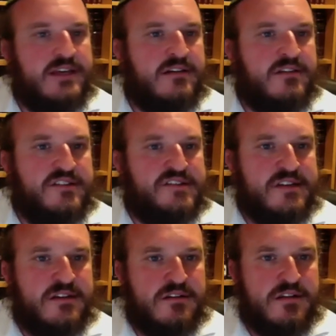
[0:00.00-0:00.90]
this
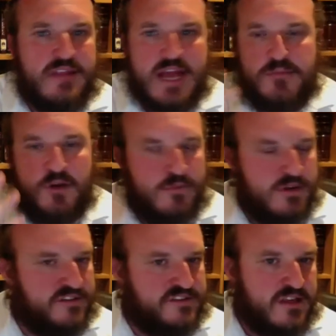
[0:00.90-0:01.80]
year. Lag
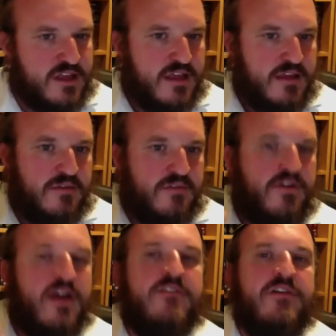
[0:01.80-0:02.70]
BaOmer is
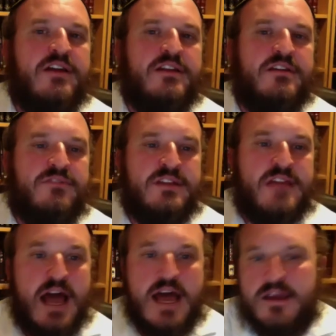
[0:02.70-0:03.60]
very, very different.
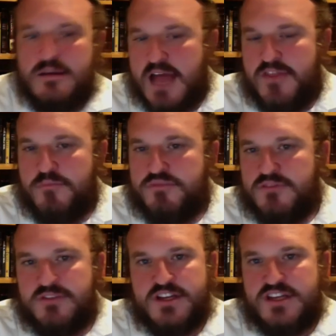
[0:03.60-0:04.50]
I had the
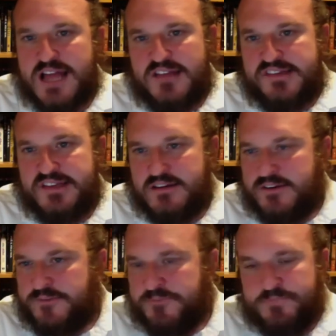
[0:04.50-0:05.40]
privilege last
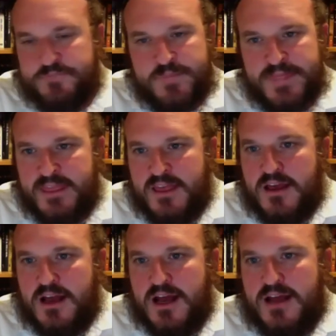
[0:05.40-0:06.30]
year
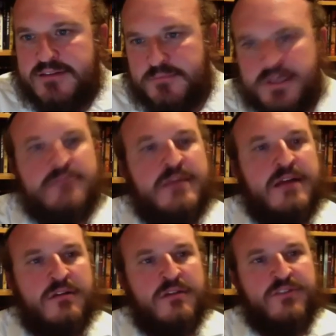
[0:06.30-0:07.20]
to be in
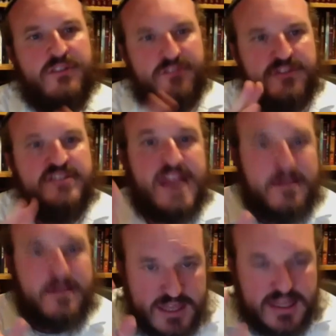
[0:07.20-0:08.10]
Meron for the first time
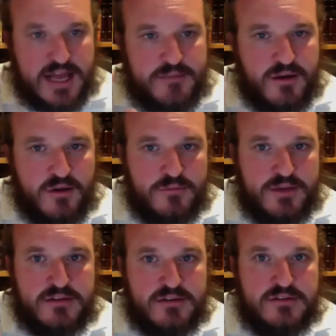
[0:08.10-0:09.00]
on Lag BaOmer.